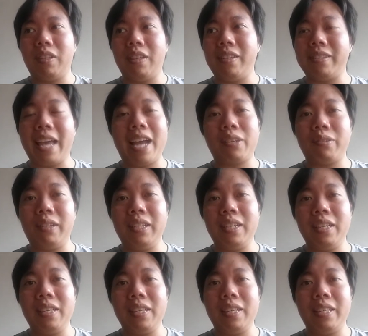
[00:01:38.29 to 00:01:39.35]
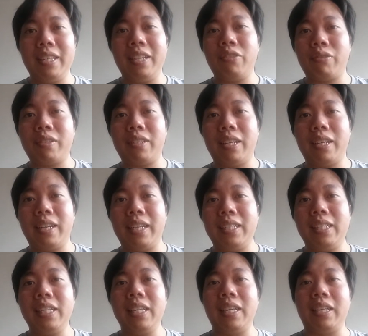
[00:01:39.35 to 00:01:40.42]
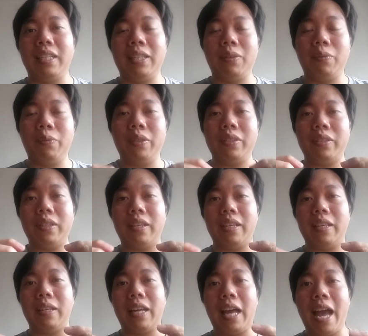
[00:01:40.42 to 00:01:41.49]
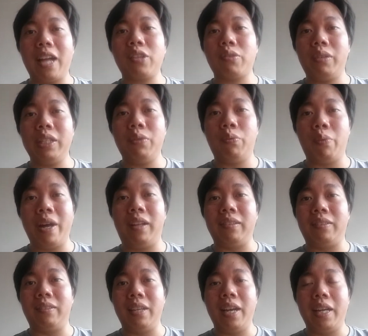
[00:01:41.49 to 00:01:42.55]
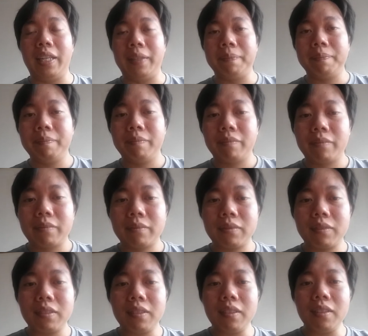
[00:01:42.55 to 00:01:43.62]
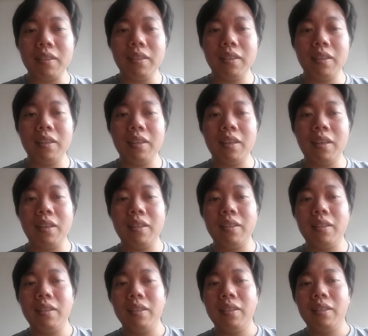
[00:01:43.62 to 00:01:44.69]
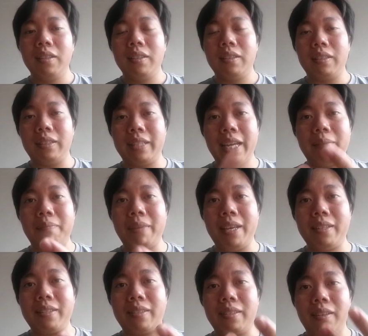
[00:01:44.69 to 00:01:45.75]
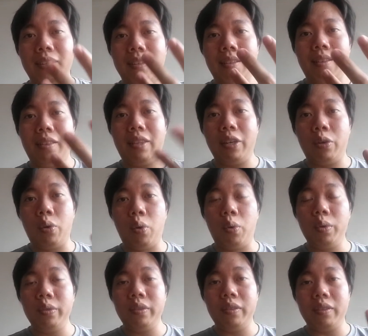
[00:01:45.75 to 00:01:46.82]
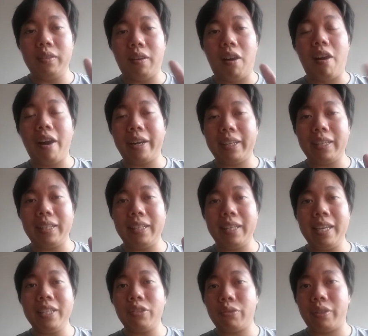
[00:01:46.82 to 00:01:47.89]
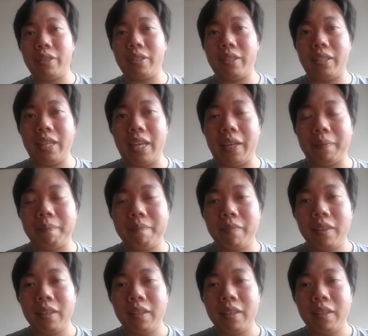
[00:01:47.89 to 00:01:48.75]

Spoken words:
is actually an interesting idea. It was actually well done. And that makes the whole arc interesting.